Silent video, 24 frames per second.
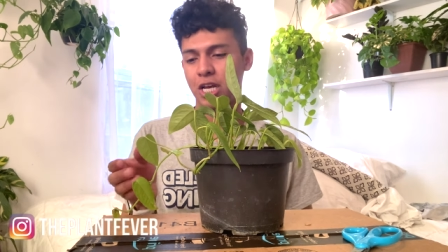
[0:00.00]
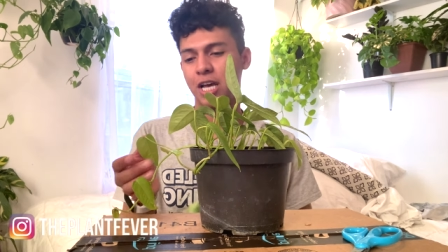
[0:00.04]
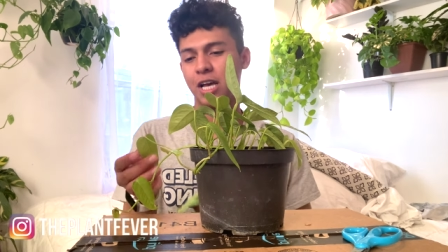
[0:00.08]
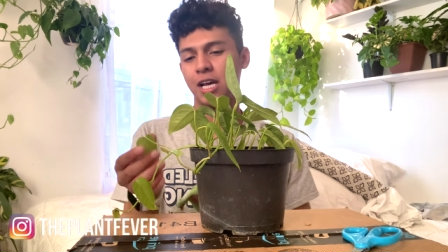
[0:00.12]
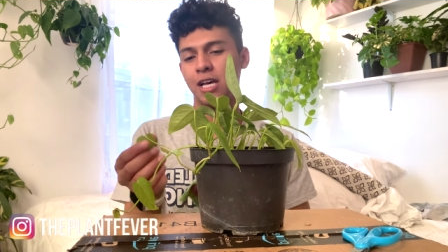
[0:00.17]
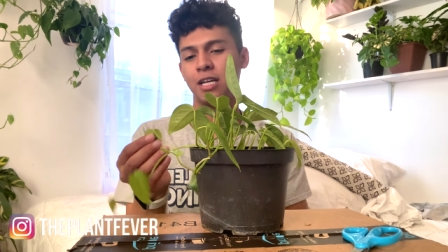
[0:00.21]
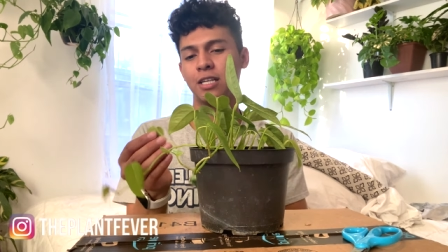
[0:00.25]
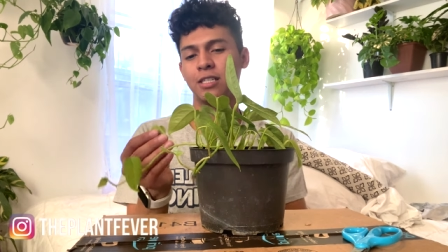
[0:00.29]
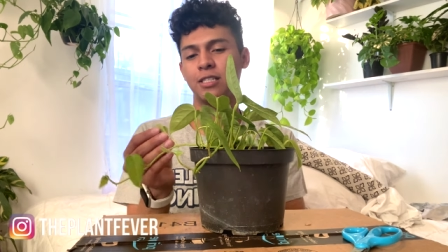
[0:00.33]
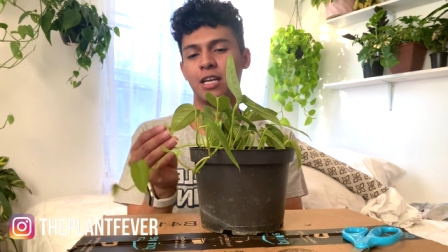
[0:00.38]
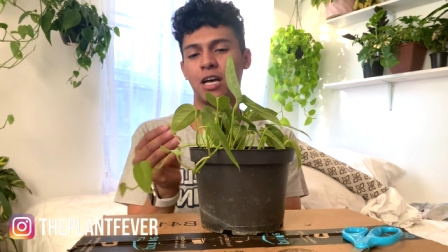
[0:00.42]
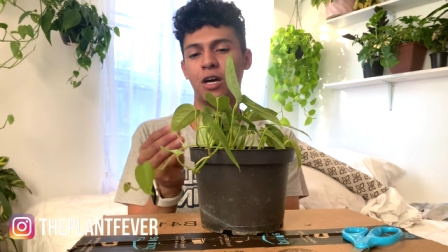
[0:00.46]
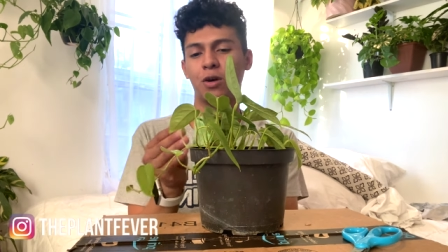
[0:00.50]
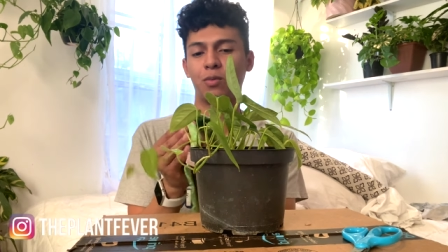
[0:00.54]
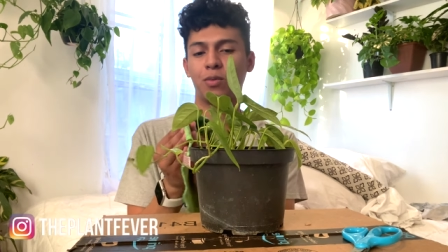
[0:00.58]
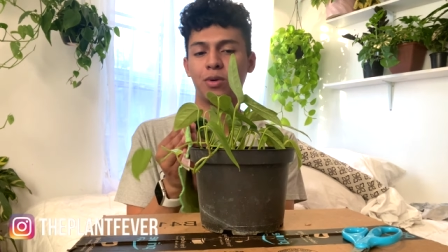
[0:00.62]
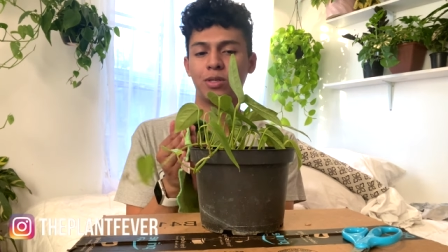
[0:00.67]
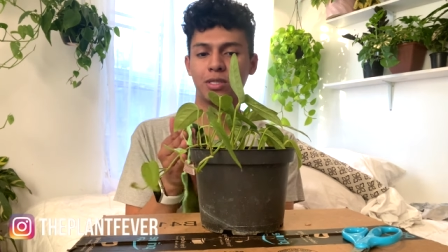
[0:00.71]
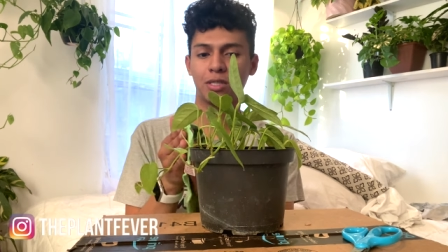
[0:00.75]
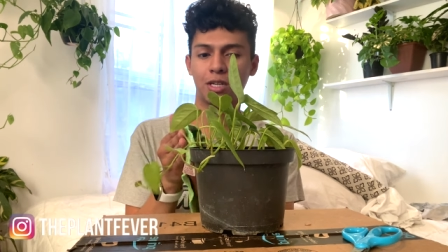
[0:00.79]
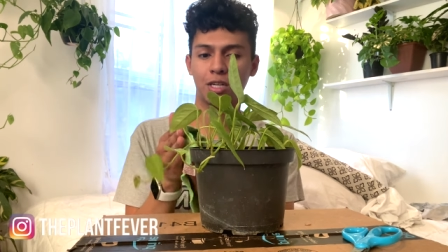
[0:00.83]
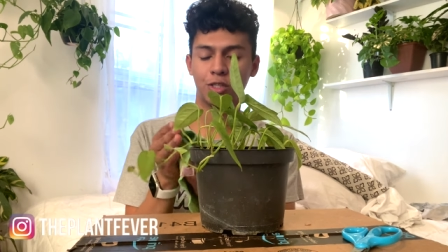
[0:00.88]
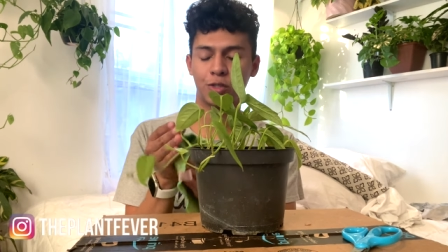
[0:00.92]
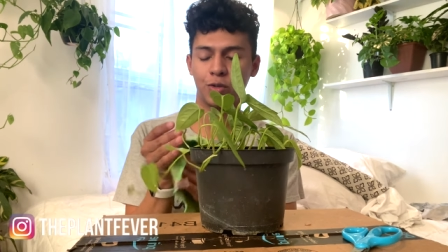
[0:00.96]
and I
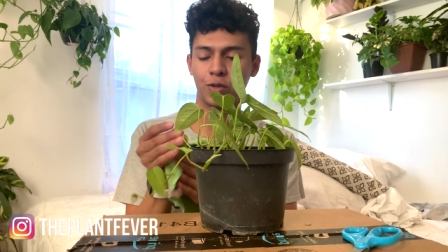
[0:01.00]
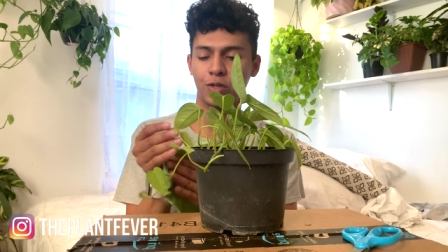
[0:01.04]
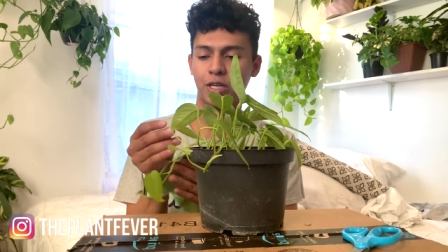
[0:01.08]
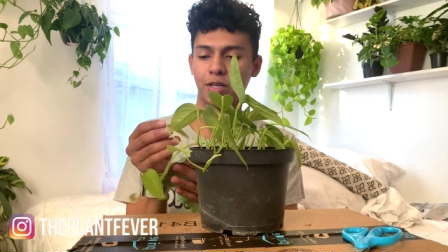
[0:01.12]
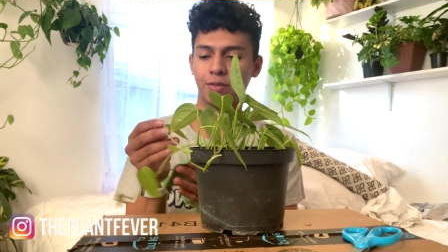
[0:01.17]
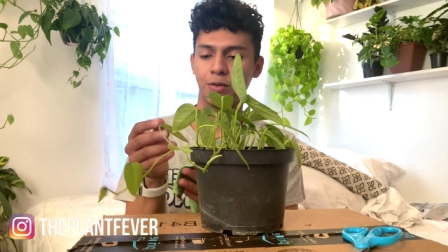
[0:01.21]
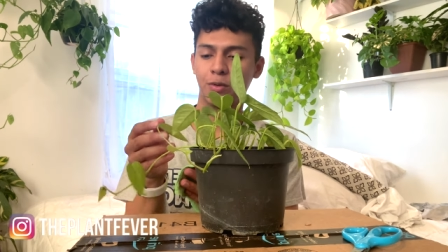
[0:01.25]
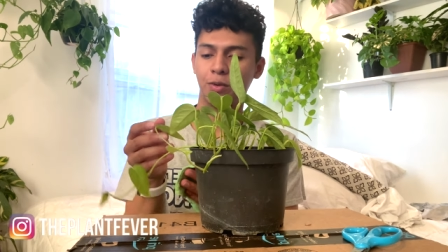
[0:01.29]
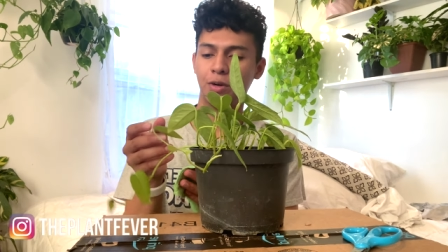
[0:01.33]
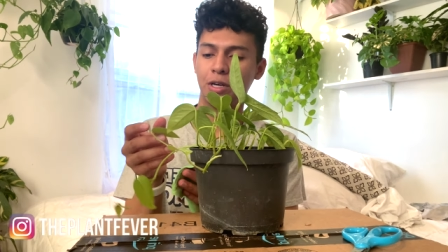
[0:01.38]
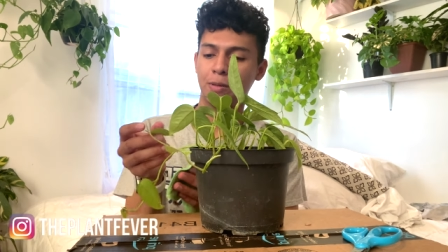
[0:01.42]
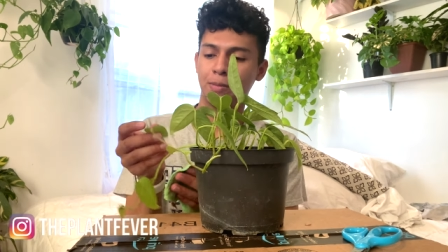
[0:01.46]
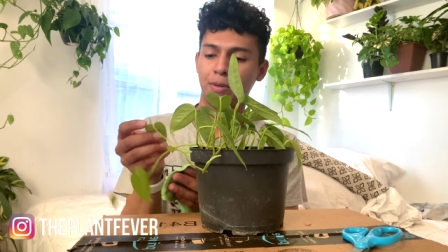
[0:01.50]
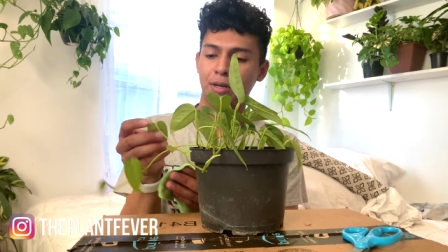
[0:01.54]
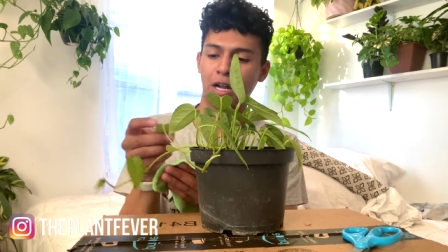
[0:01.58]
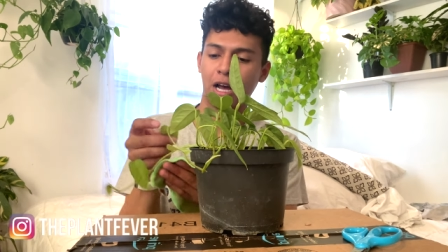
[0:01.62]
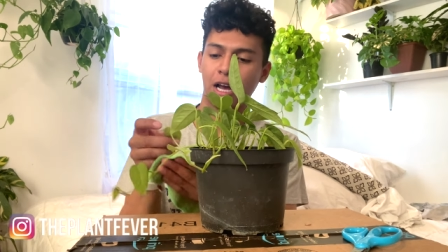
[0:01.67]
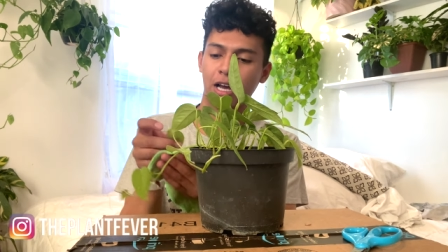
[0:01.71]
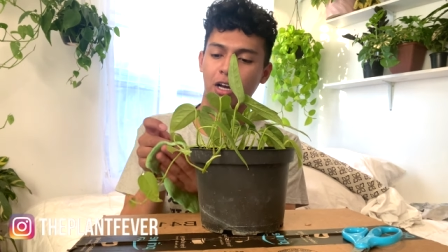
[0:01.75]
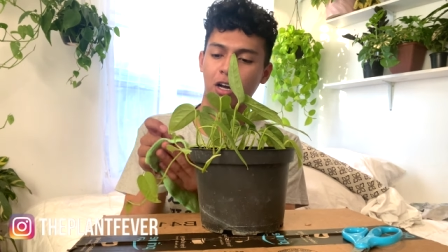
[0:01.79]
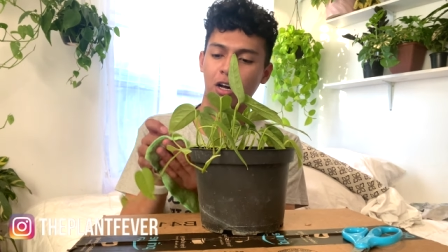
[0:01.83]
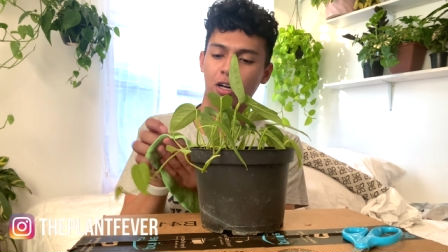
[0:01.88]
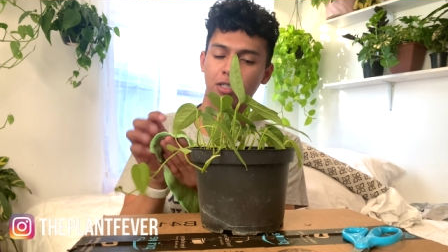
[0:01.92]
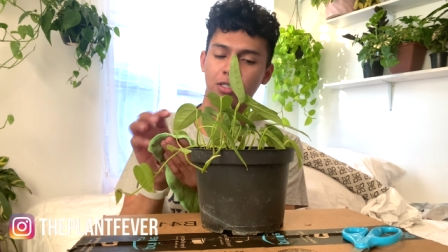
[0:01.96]
was gonna do a giveaway, but
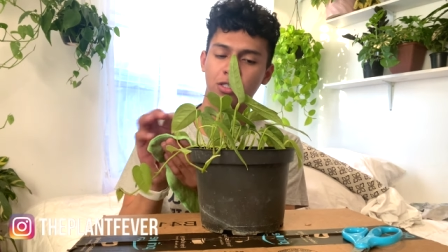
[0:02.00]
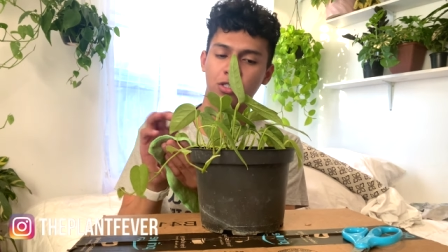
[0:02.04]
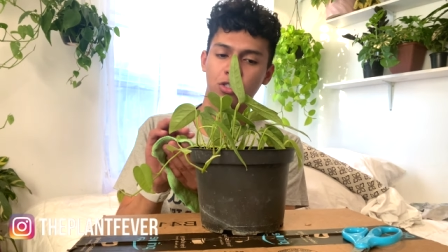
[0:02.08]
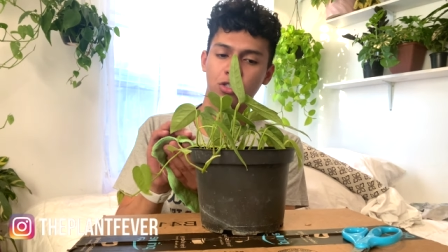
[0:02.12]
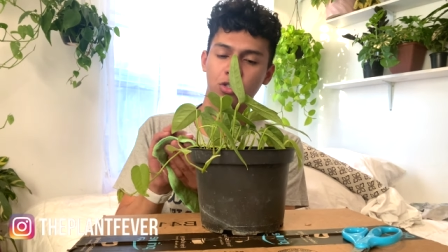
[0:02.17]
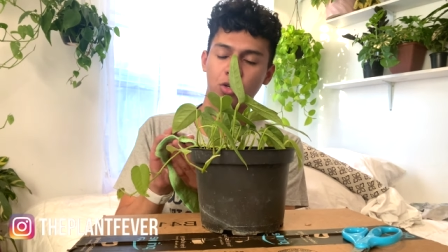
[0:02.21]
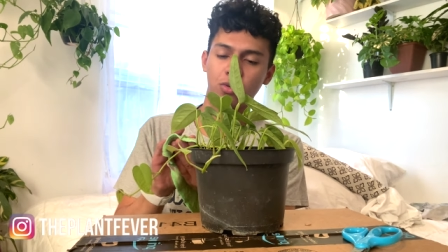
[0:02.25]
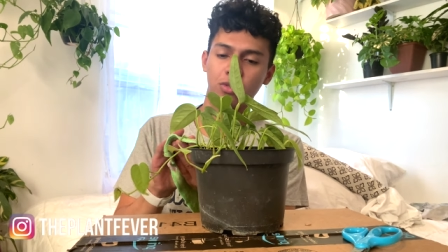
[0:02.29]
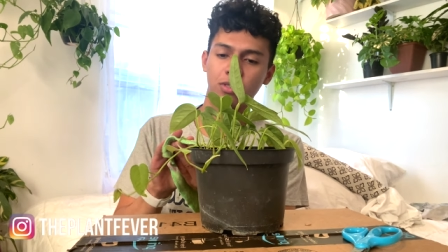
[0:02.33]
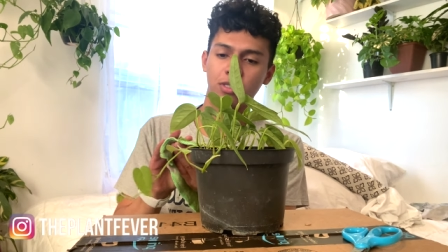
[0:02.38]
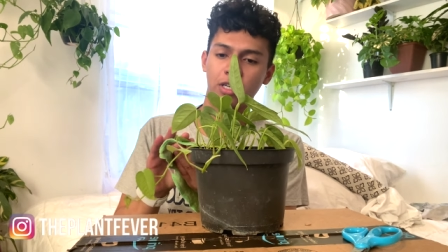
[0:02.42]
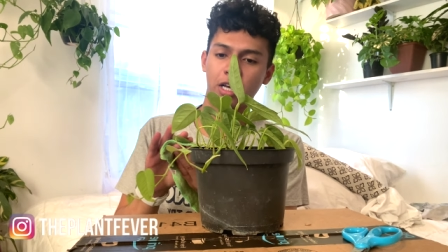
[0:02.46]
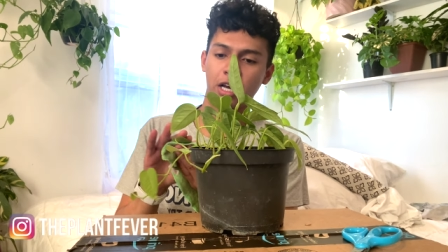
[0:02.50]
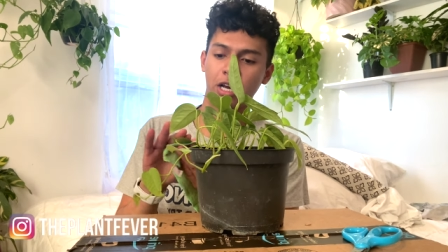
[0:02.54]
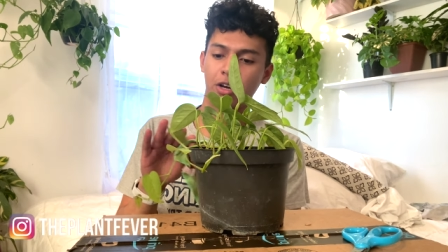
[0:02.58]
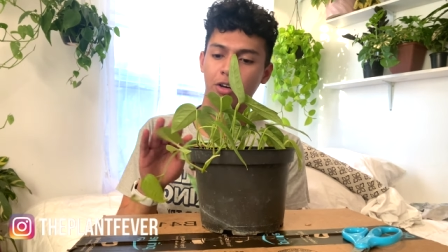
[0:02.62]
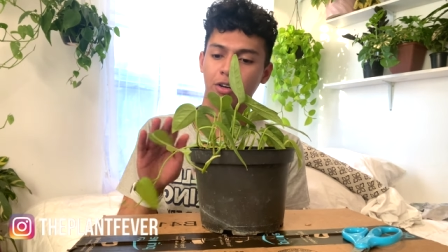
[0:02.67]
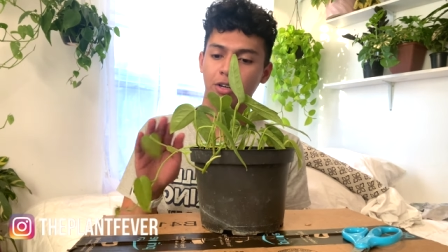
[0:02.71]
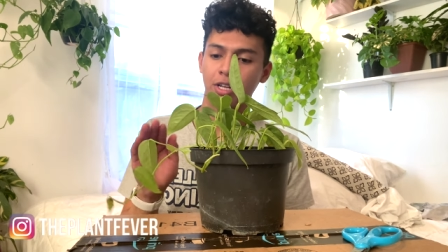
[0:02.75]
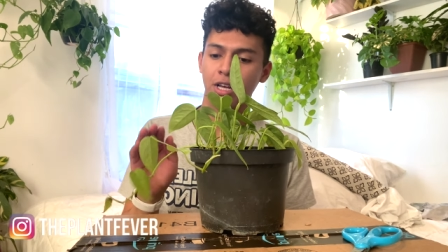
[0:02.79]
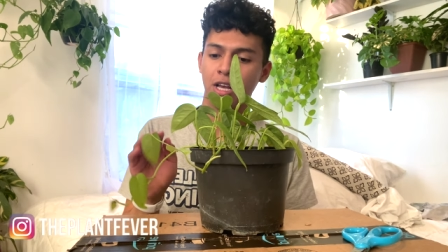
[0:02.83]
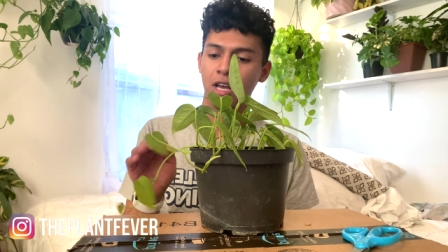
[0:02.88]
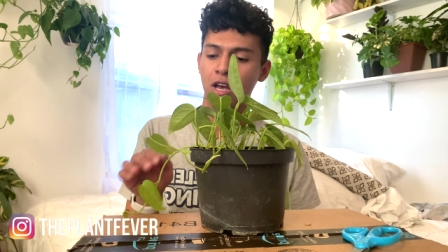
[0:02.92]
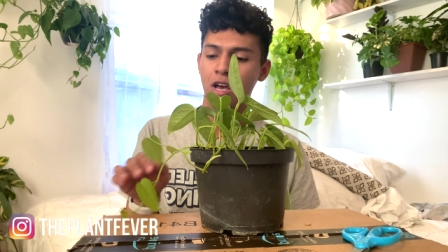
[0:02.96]
I got so
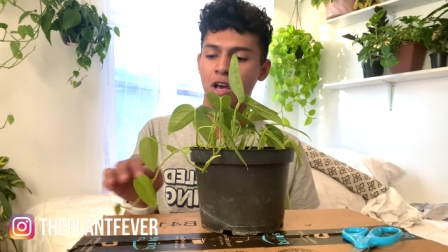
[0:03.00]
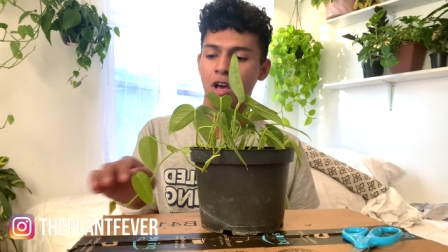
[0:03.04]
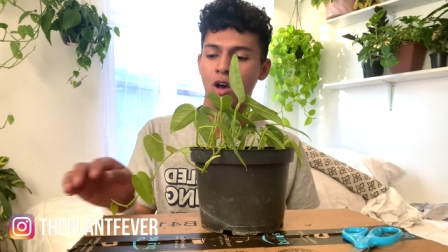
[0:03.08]
scared